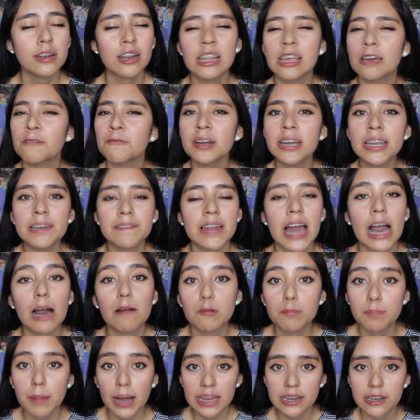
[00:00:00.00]
they wouldn't even
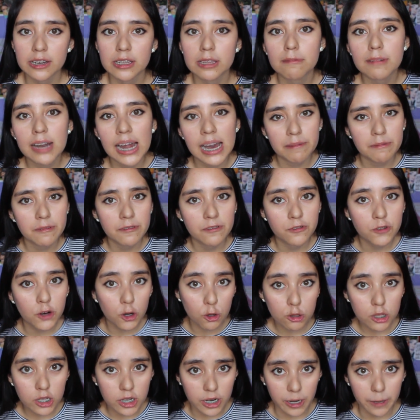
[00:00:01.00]
have a binder, they would have a
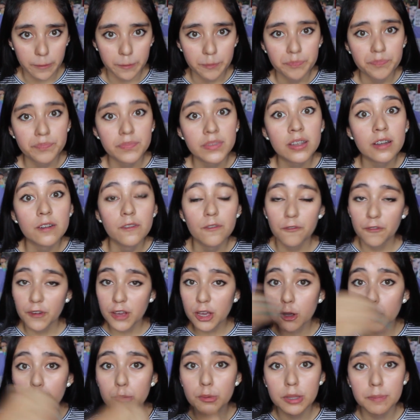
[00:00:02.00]
folder
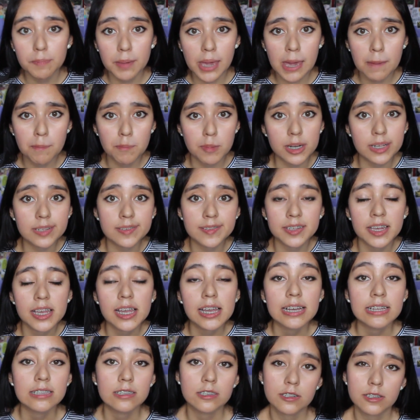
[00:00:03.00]
filled with papers,
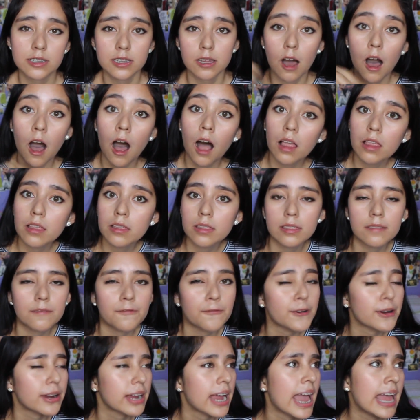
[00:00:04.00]
just all
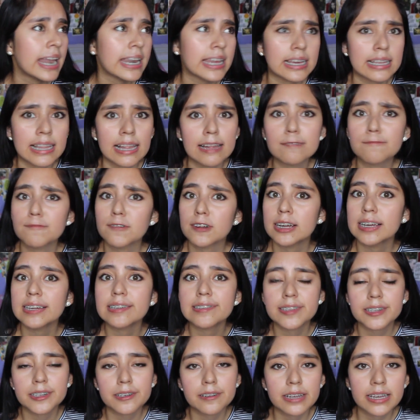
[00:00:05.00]
for any class, for
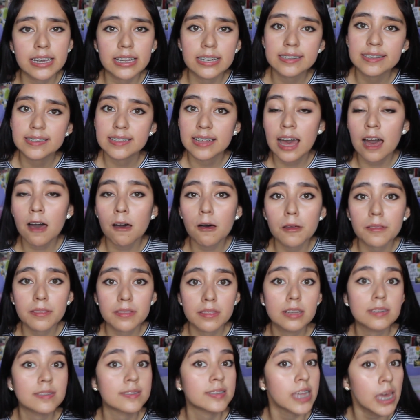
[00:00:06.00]
history and
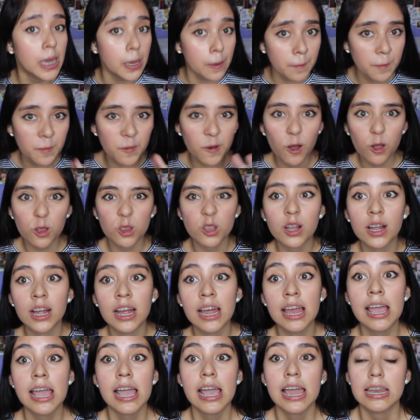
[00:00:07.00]
health, the same folder.
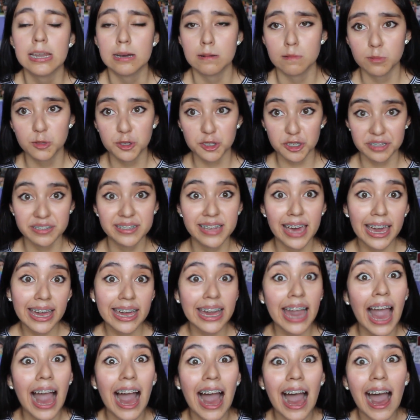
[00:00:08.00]
And I'm just
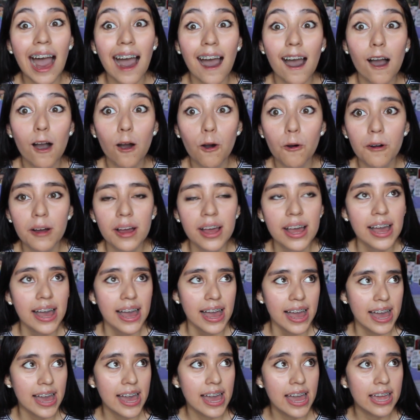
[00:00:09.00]
like, how?
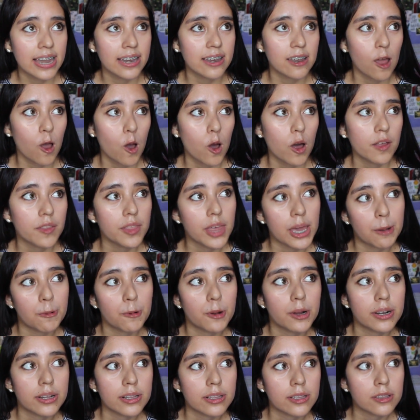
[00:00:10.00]
And they
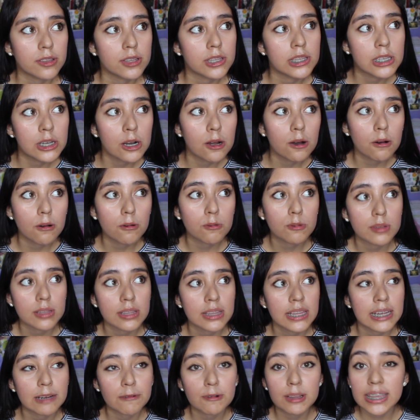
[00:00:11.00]
would
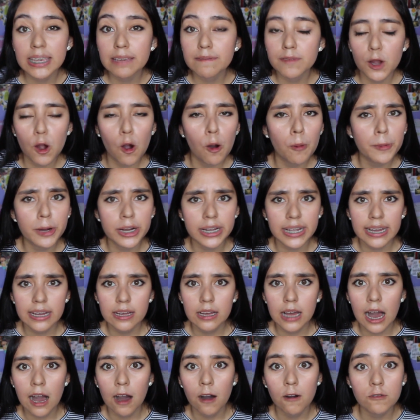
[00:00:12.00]
leave their homework
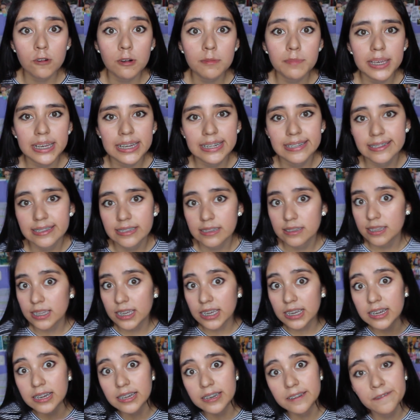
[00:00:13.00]
at home because
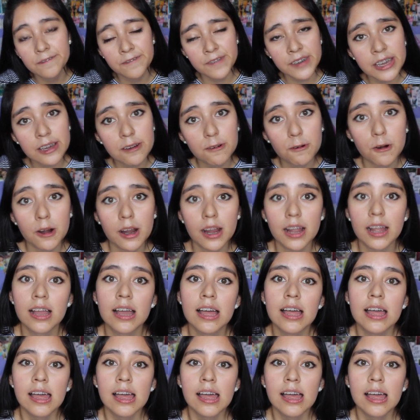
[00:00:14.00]
it couldn't fit, or